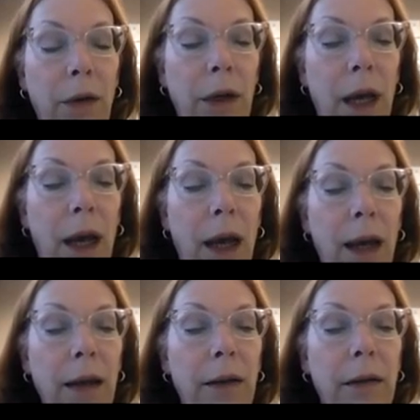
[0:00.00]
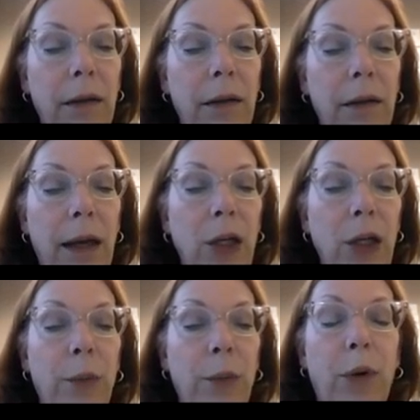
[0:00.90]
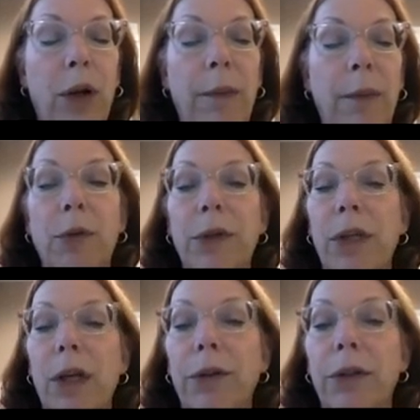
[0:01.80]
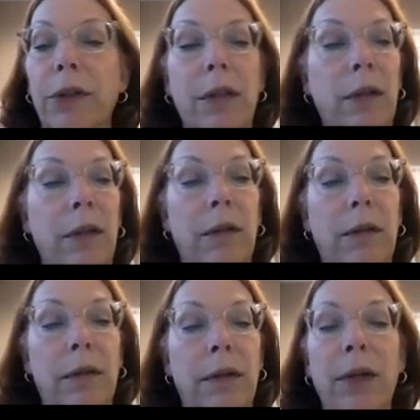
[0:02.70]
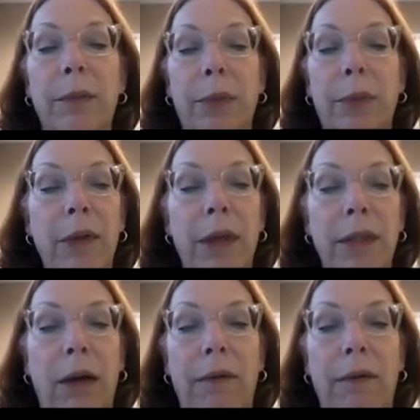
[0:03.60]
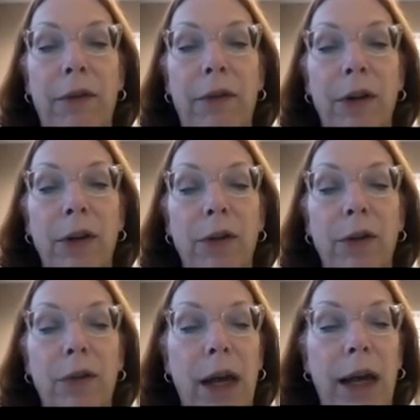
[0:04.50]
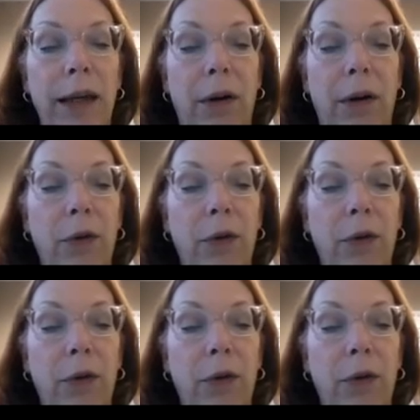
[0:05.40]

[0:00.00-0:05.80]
Okay, and you would pull up your results. Play with this wherever you like, of course.